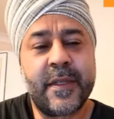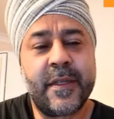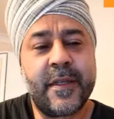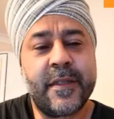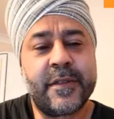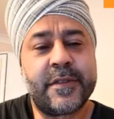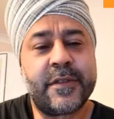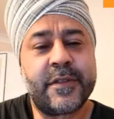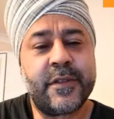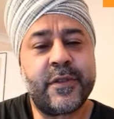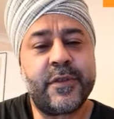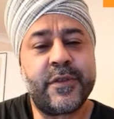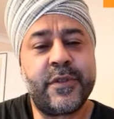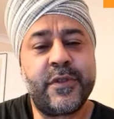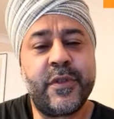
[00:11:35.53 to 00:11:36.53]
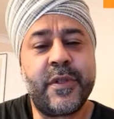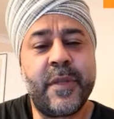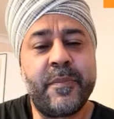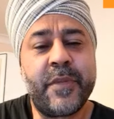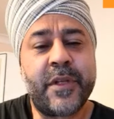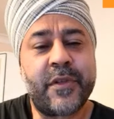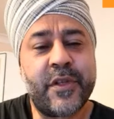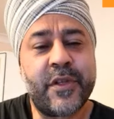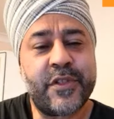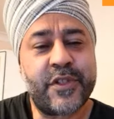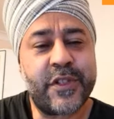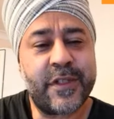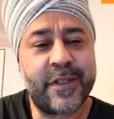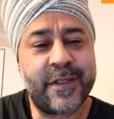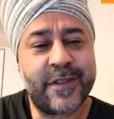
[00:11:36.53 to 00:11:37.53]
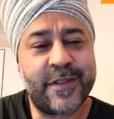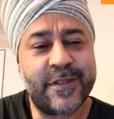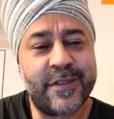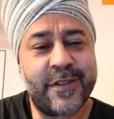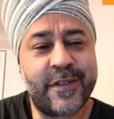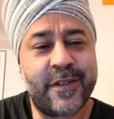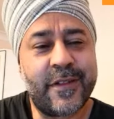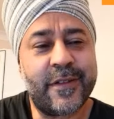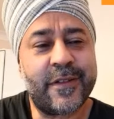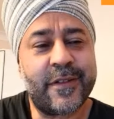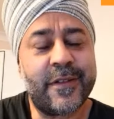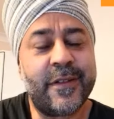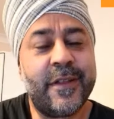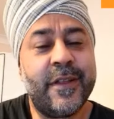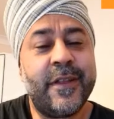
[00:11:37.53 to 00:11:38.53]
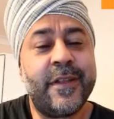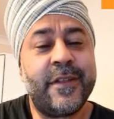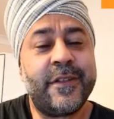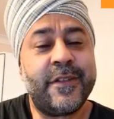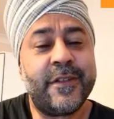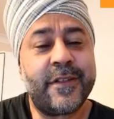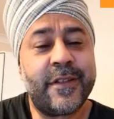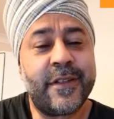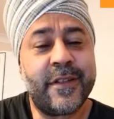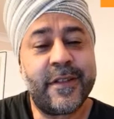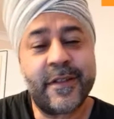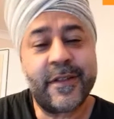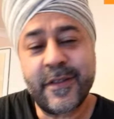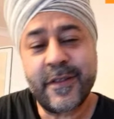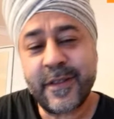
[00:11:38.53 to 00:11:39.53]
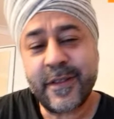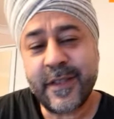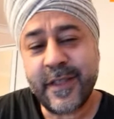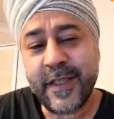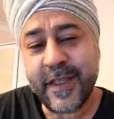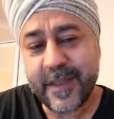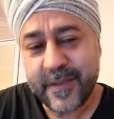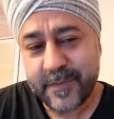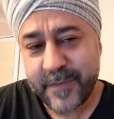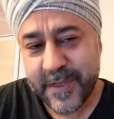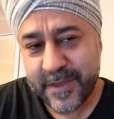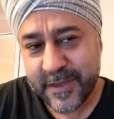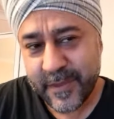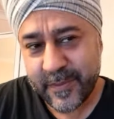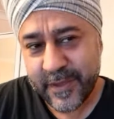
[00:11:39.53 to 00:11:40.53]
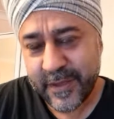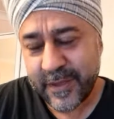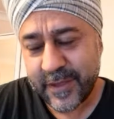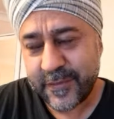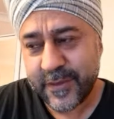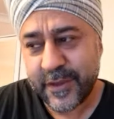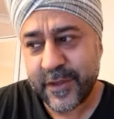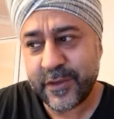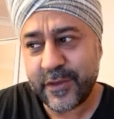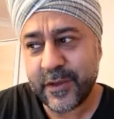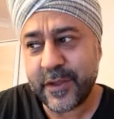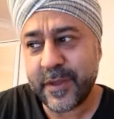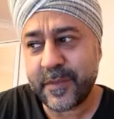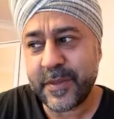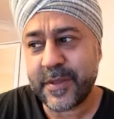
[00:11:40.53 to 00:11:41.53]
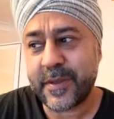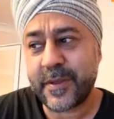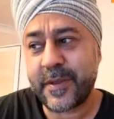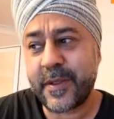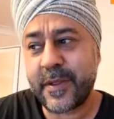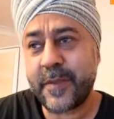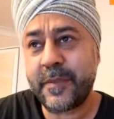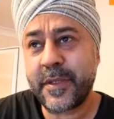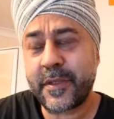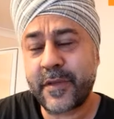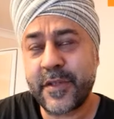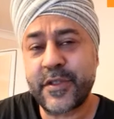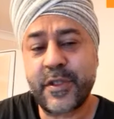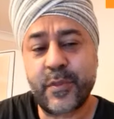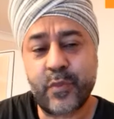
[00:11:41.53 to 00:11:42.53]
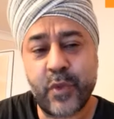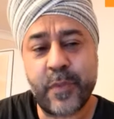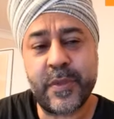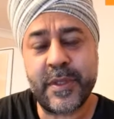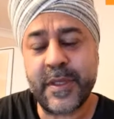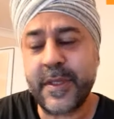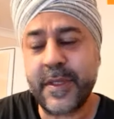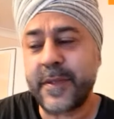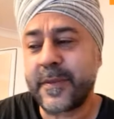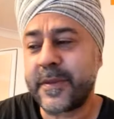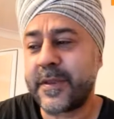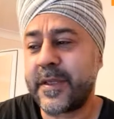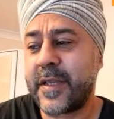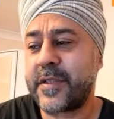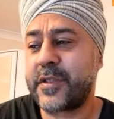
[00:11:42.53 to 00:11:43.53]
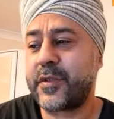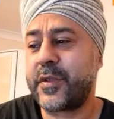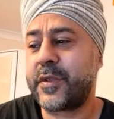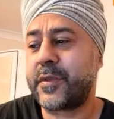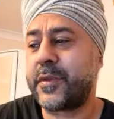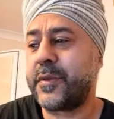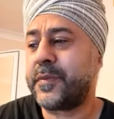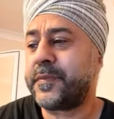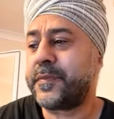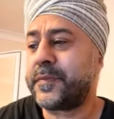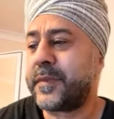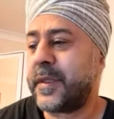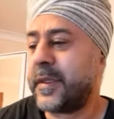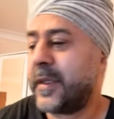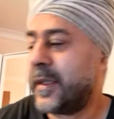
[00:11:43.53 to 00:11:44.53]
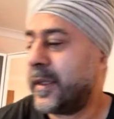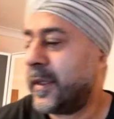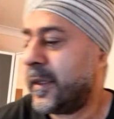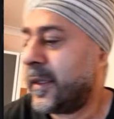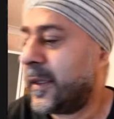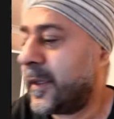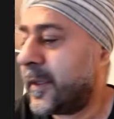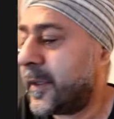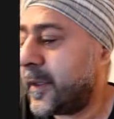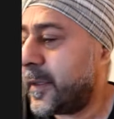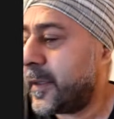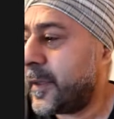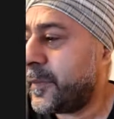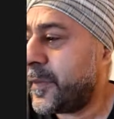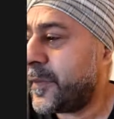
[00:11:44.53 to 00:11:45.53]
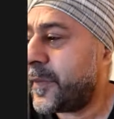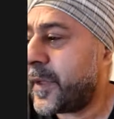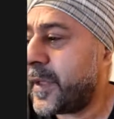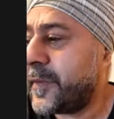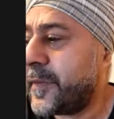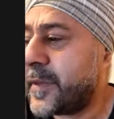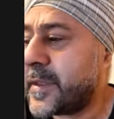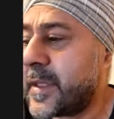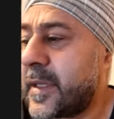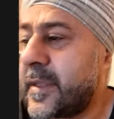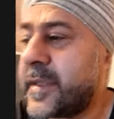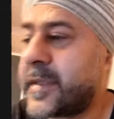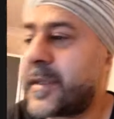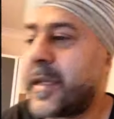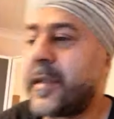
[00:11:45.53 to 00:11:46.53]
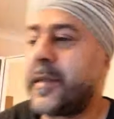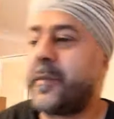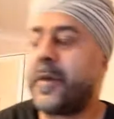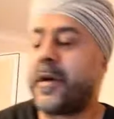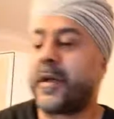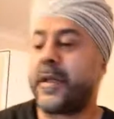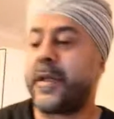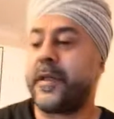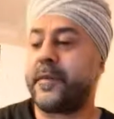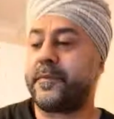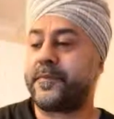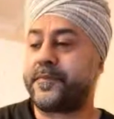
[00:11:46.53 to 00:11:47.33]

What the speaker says: And so do your number crunching, because you're going to miss something if you don't do your number crunching properly. So that's critical. Number 5 is understand the market.